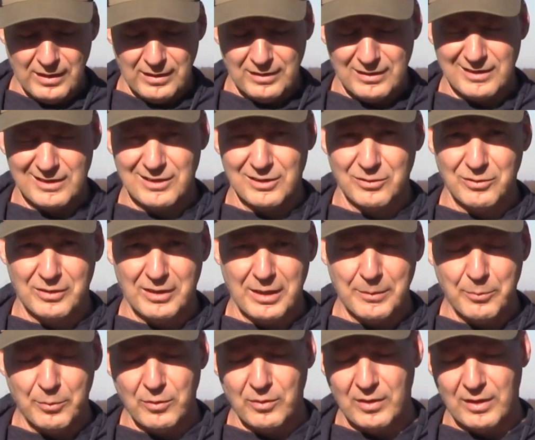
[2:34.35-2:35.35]
It's a little
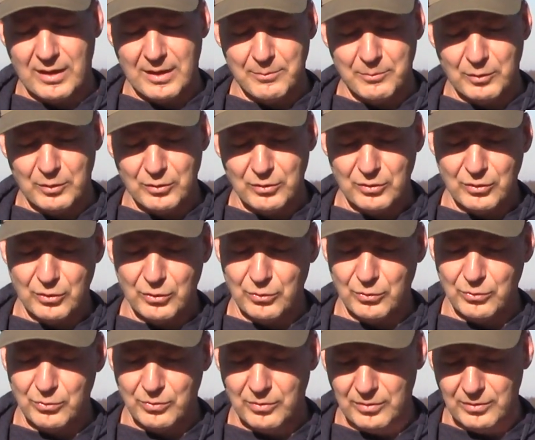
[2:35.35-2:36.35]
deeper than I'm used
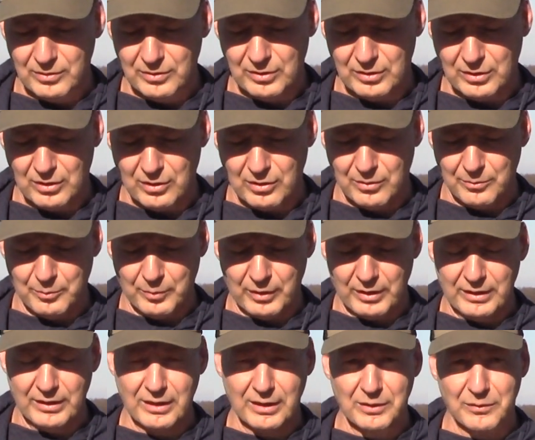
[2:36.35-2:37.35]
to, but
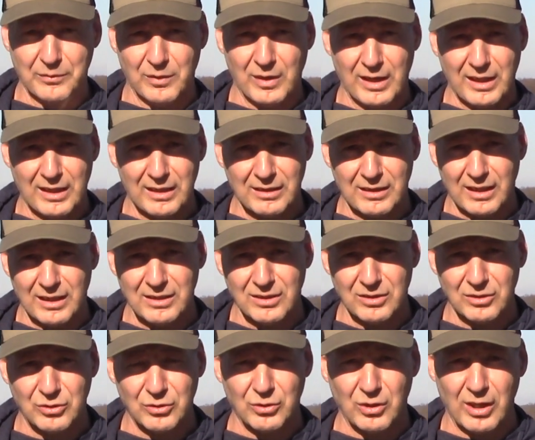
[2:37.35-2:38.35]
it does fly nice
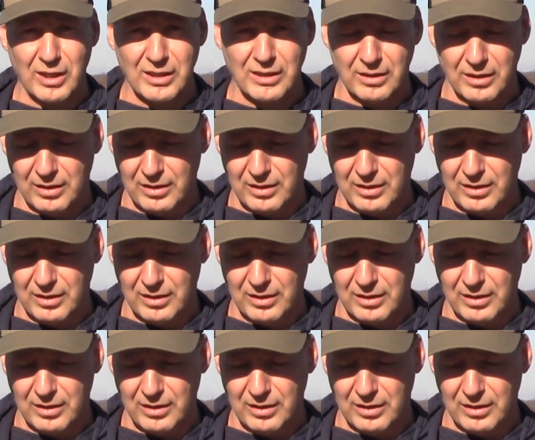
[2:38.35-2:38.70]
and straight.